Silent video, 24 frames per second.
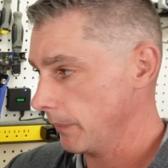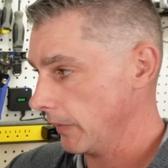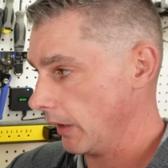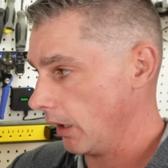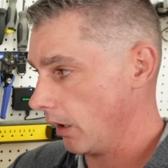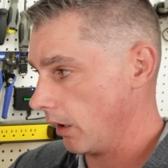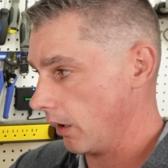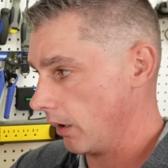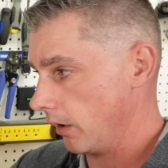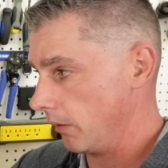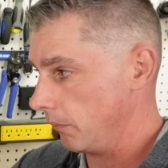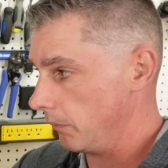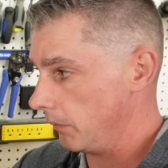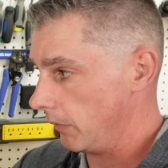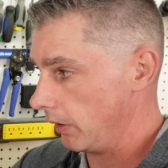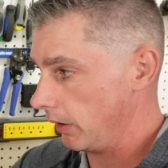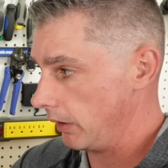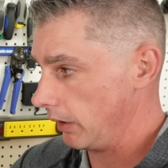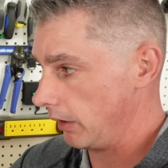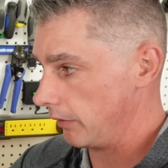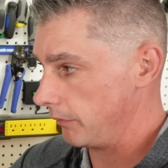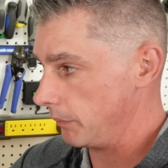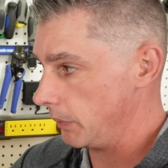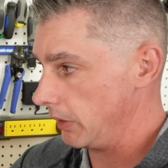Um,
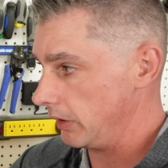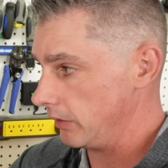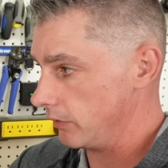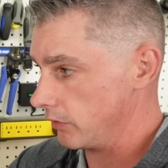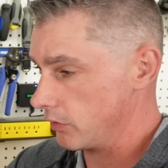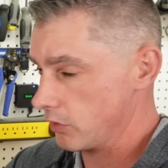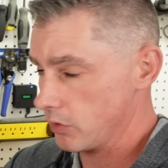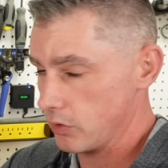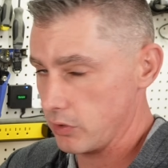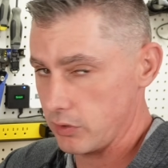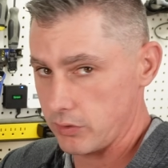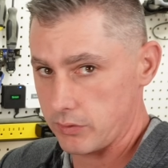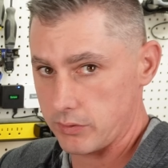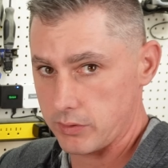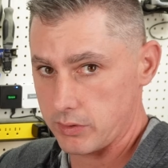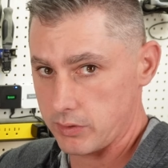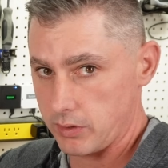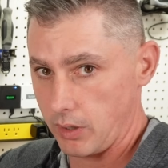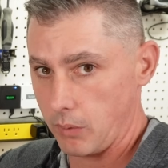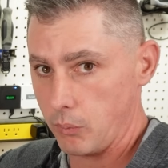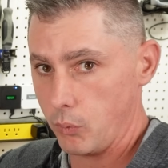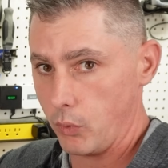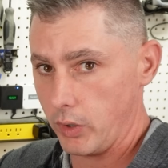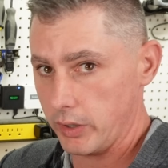I've been
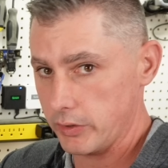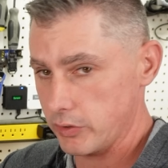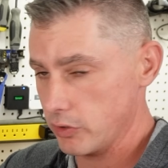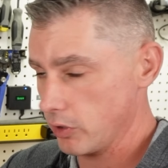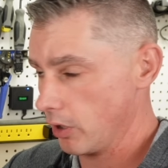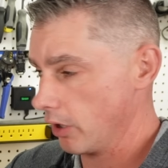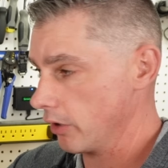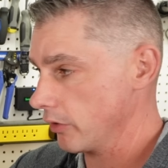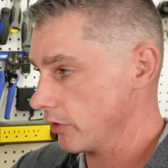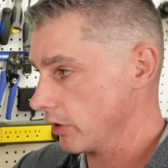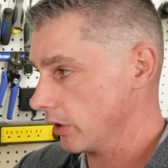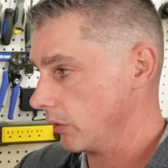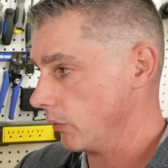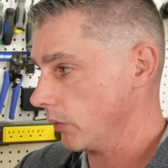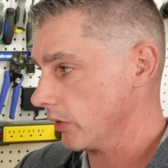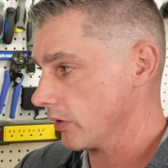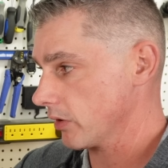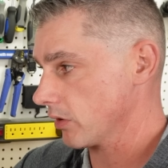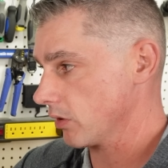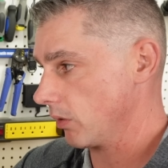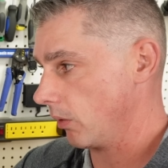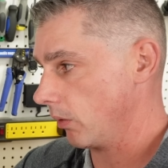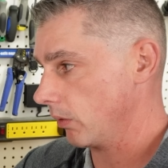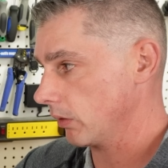somewhat charging with
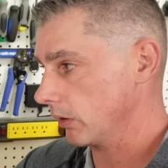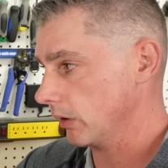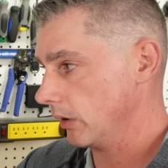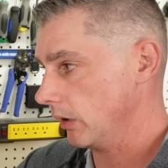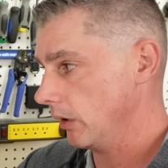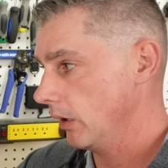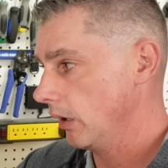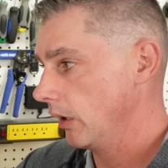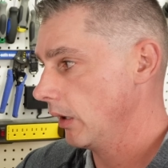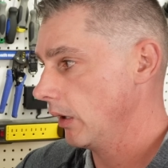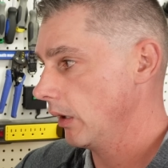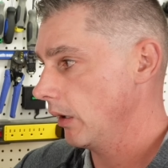solar